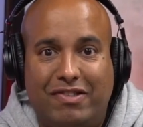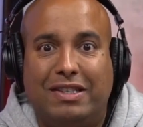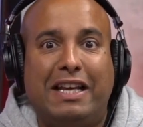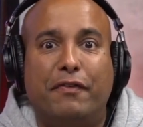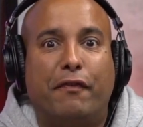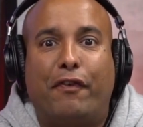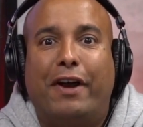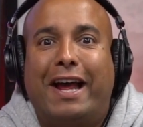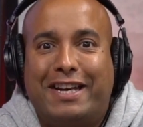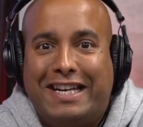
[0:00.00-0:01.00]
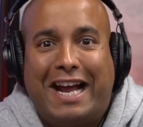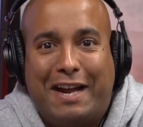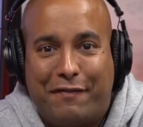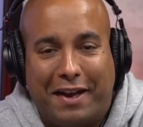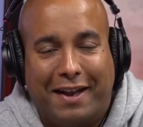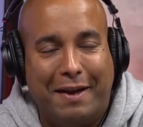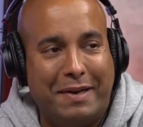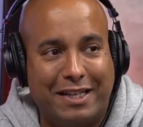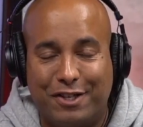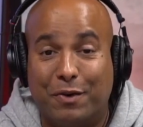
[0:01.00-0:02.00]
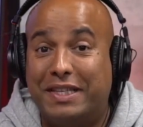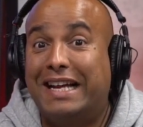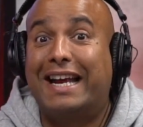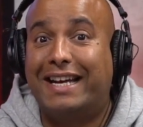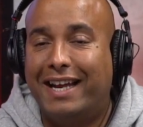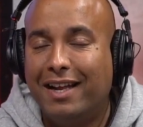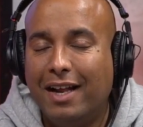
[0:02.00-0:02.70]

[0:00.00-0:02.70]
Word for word: Even for an ardent United fan like me, there's no denying it.